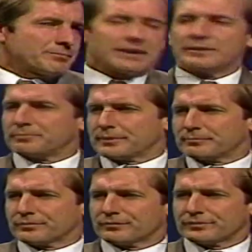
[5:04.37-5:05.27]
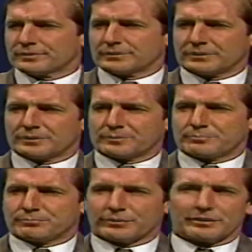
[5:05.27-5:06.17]
many people for the
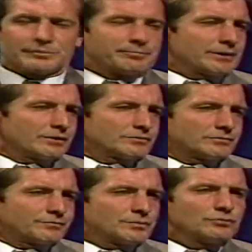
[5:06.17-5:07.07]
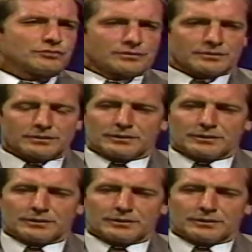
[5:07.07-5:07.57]
Brearley Bears' future.